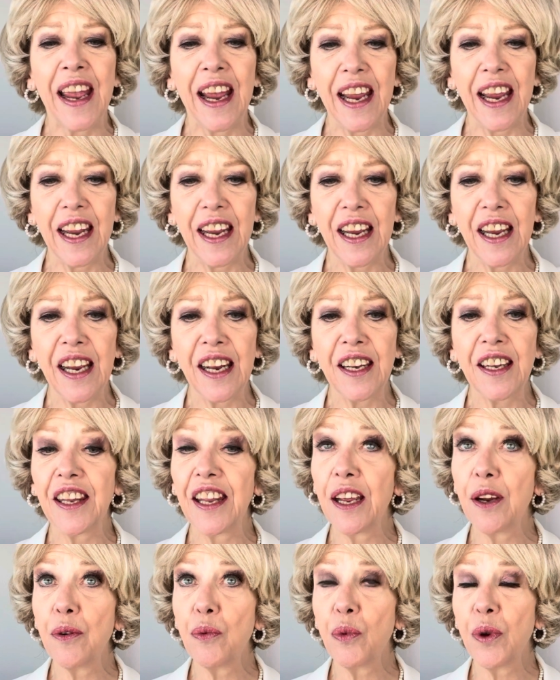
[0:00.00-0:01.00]
And
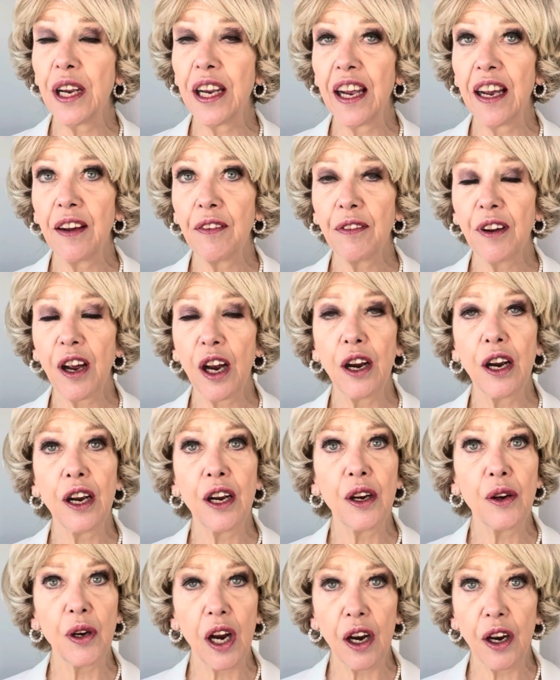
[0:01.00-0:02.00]
then we have
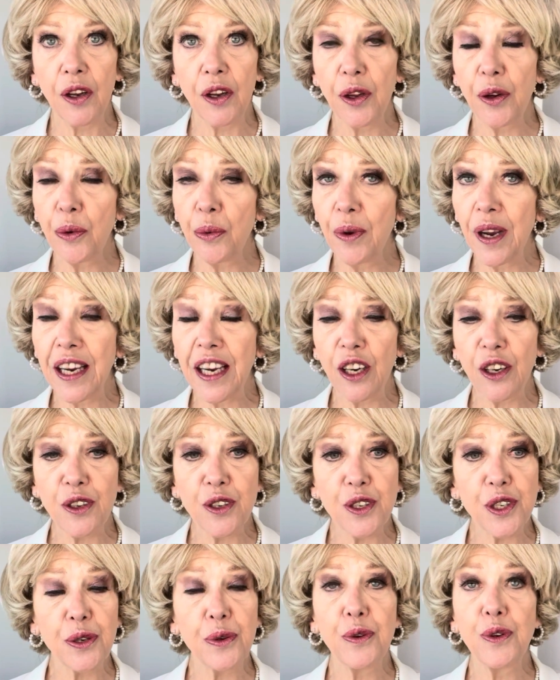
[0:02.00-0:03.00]
our other
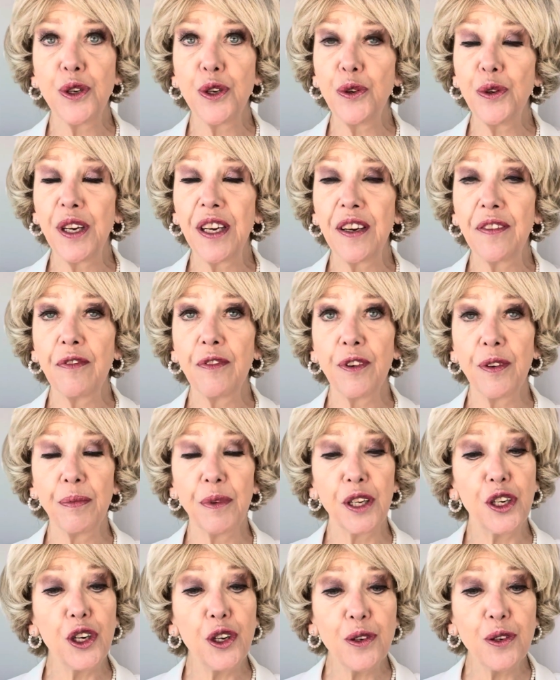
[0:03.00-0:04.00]
regulars who tune in from
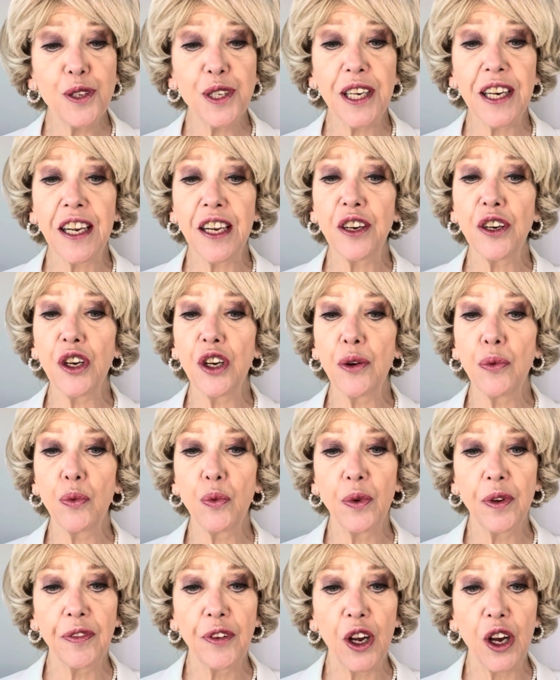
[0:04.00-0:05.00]
the newsletter.
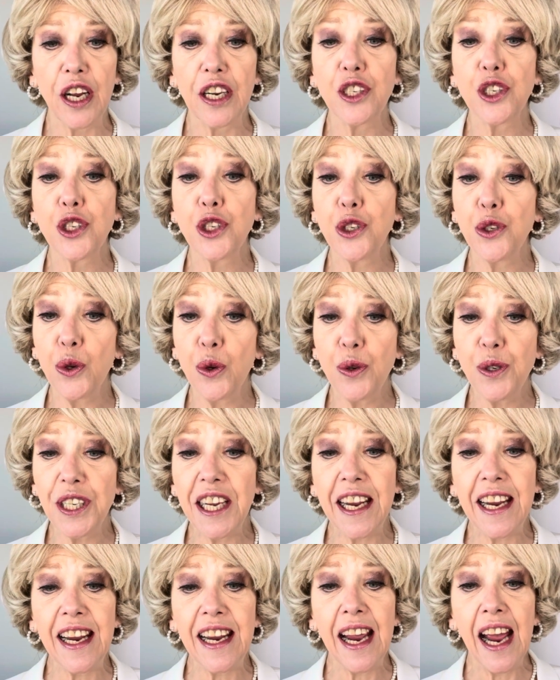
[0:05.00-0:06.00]
We've got
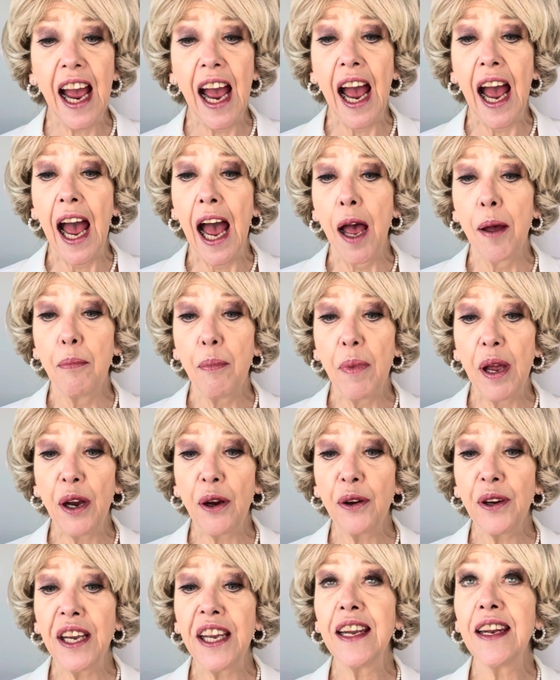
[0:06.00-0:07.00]
Susie,
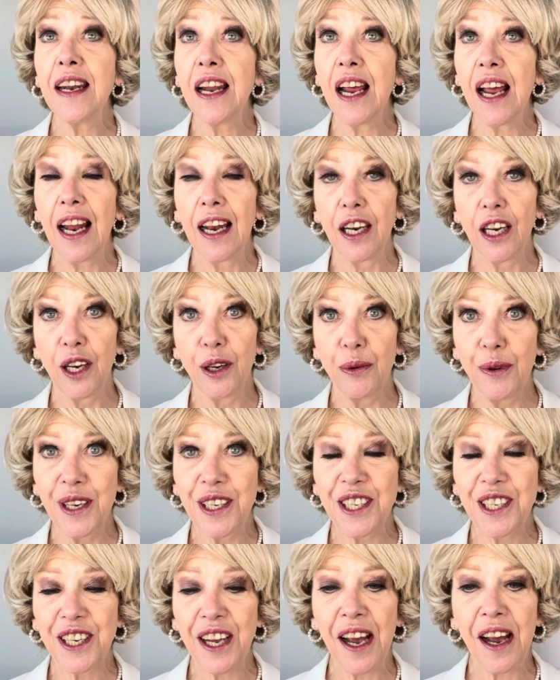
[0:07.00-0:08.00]
Marion,
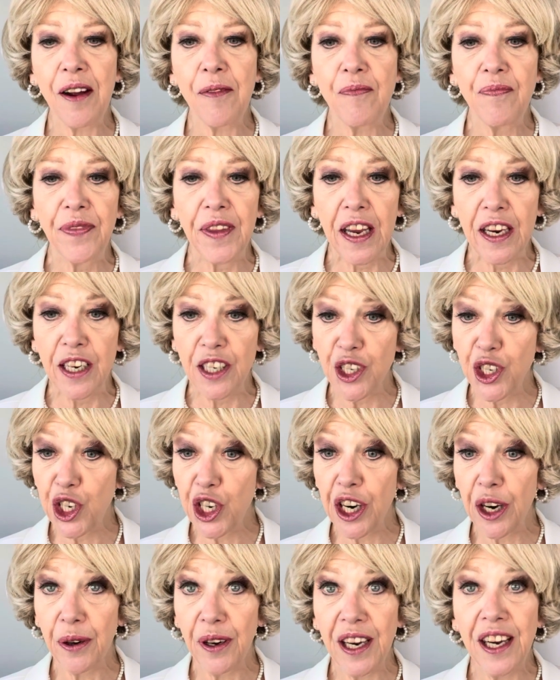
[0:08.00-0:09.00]
Larissa,
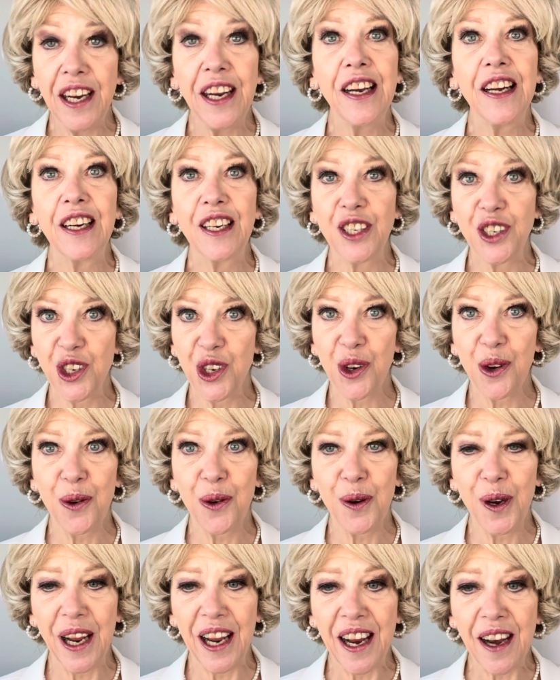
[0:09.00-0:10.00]
Cherry,
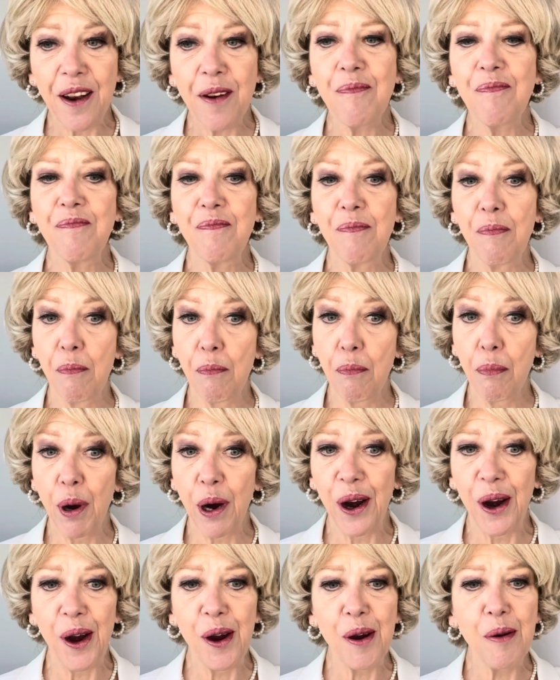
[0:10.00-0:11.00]
Jolynn,
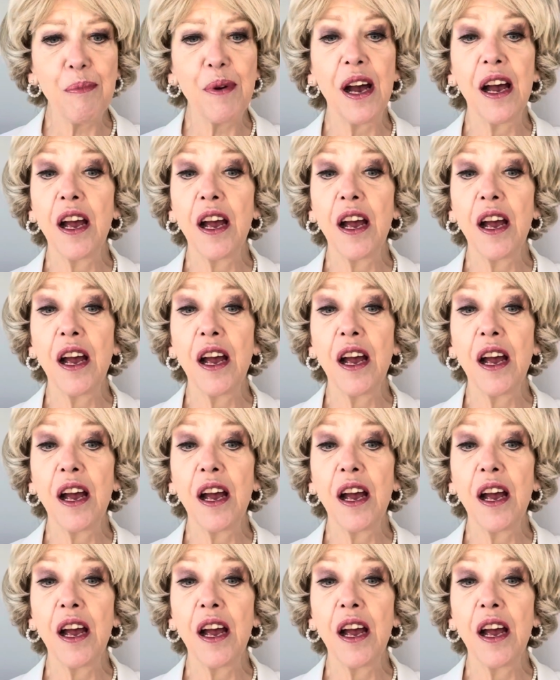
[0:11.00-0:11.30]
Barb,